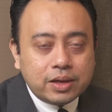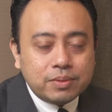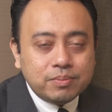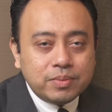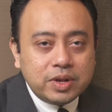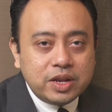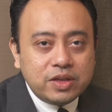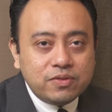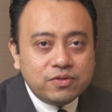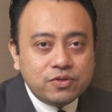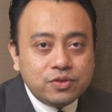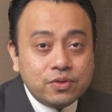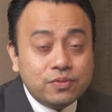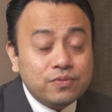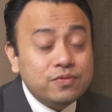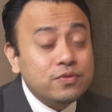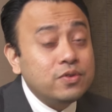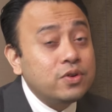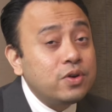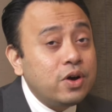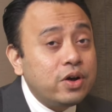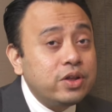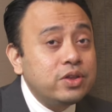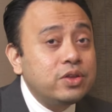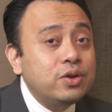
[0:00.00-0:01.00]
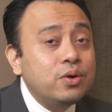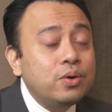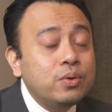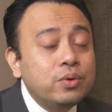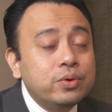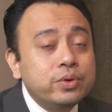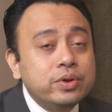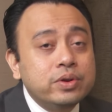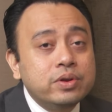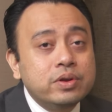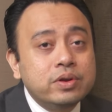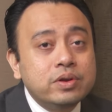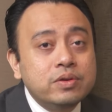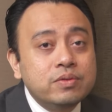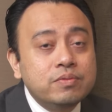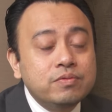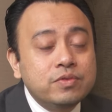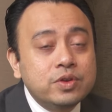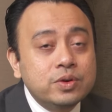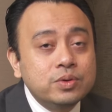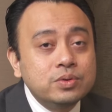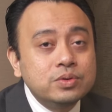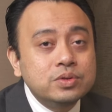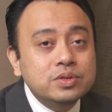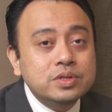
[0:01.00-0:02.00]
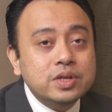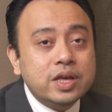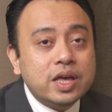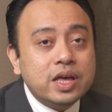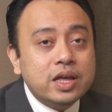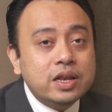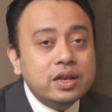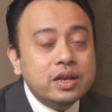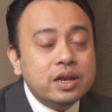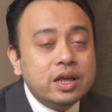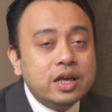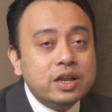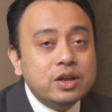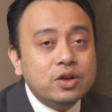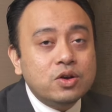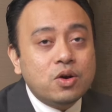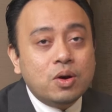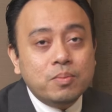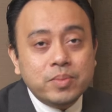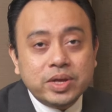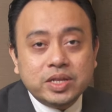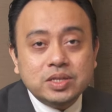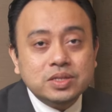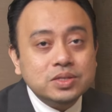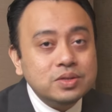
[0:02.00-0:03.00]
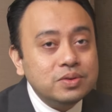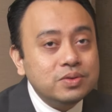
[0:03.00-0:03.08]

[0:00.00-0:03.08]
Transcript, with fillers: believe you've got your own views and comments.